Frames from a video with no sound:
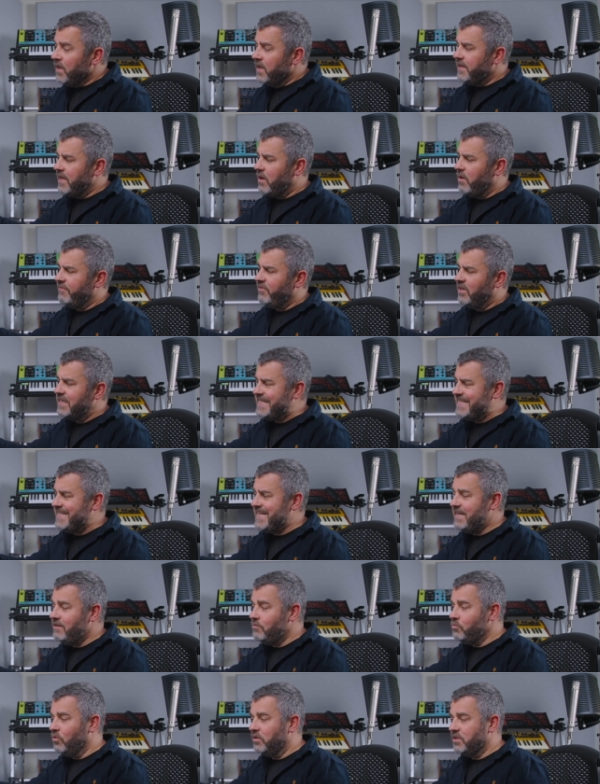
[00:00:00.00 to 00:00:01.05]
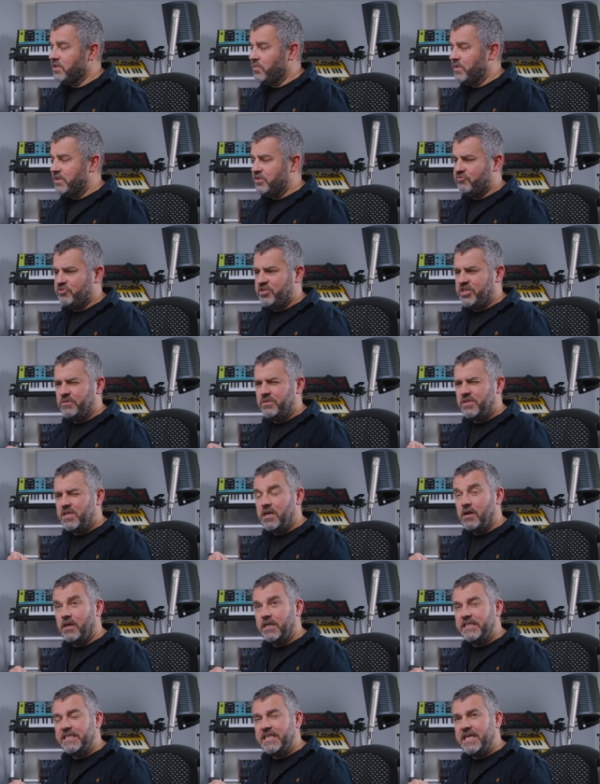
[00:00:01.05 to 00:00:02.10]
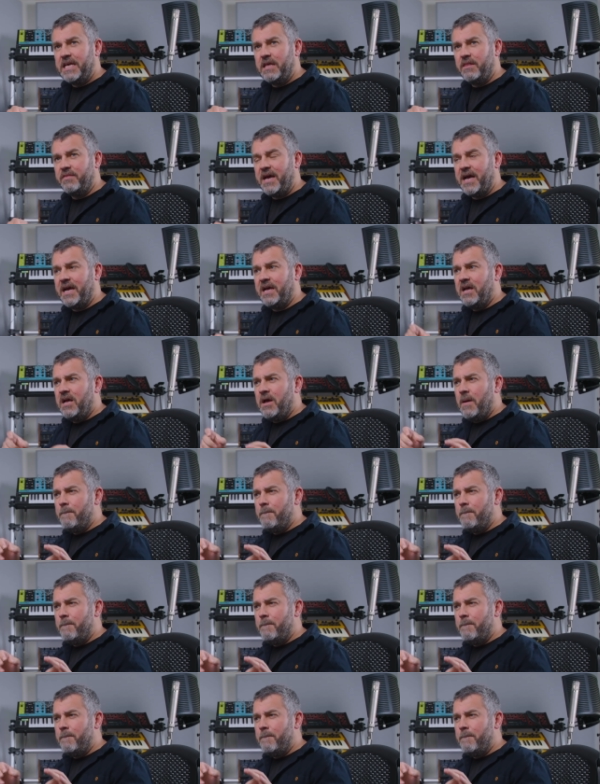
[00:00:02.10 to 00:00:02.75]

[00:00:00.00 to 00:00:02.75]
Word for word: Now, if I did want to introduce the idea that